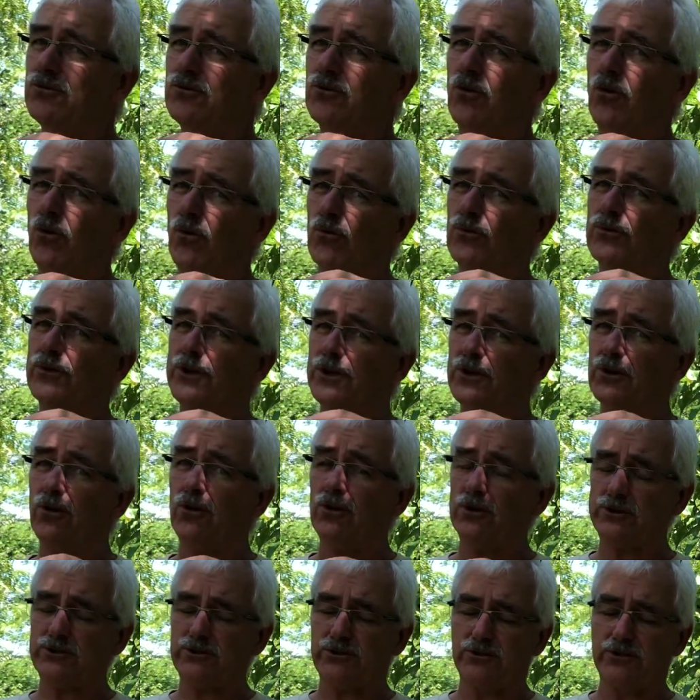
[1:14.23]
own the
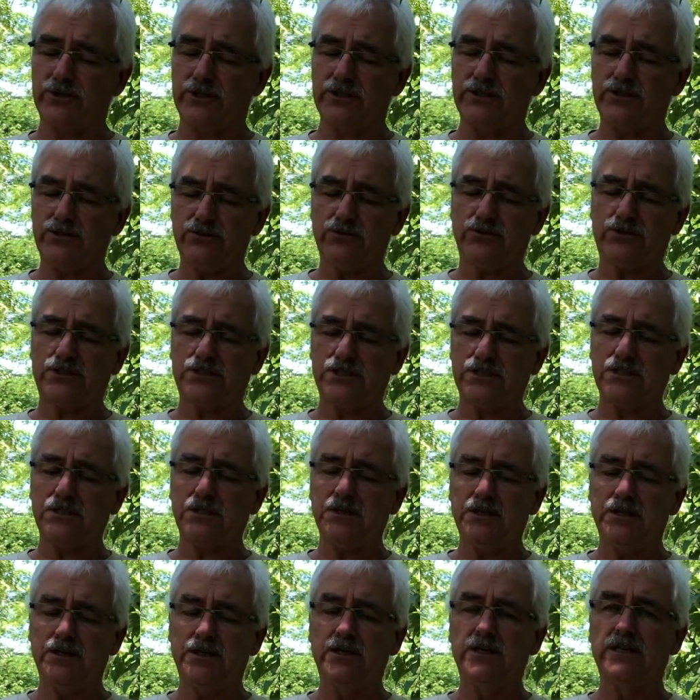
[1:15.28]
orchard and you
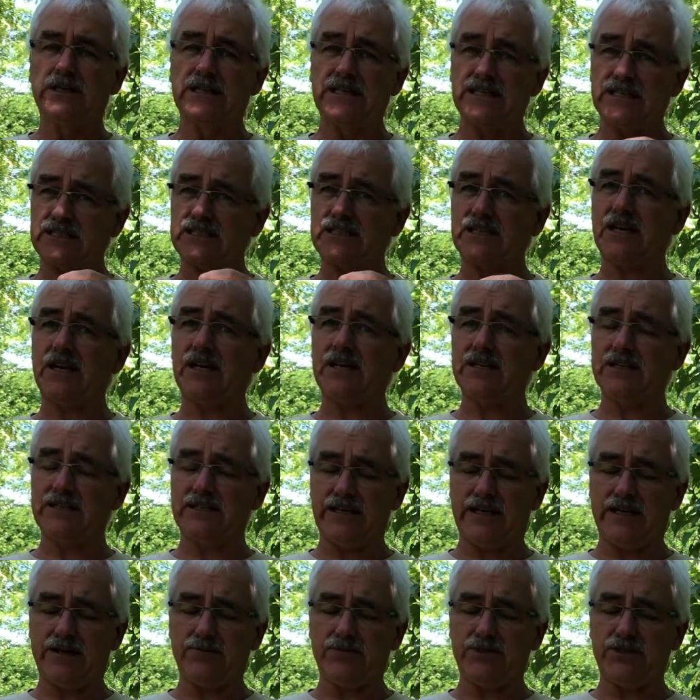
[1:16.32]
see this kind of
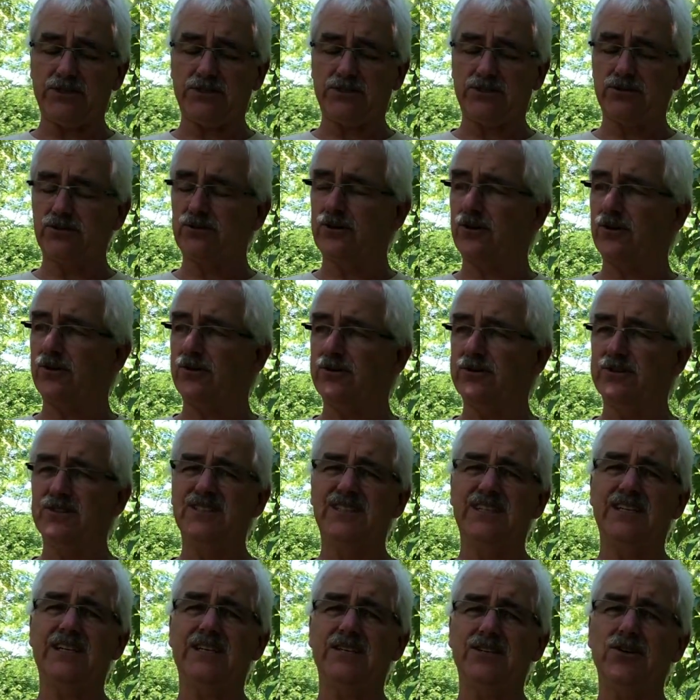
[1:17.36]
damage, you go,
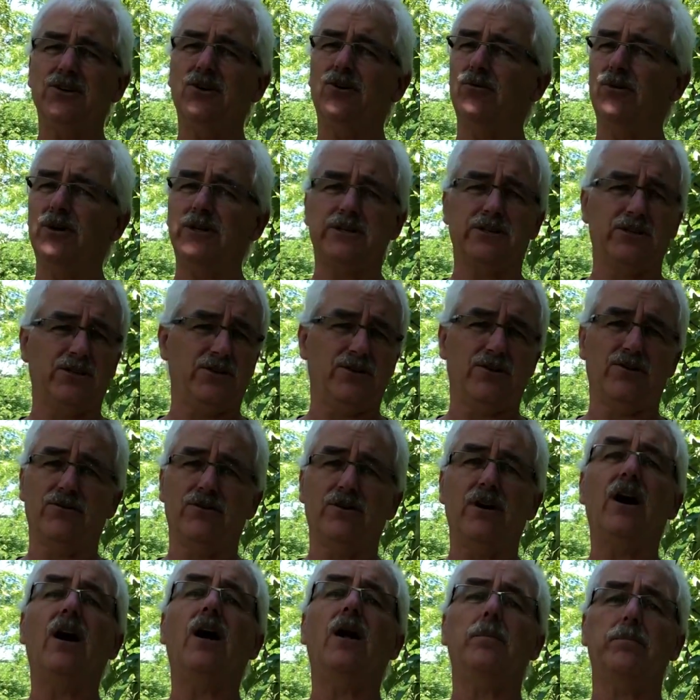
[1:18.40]
yeah, you know what? No,
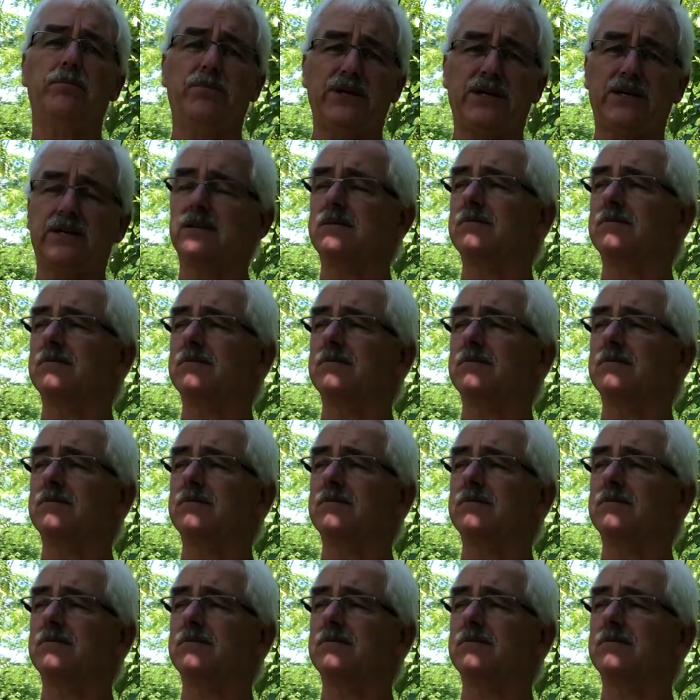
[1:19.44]
I'll pick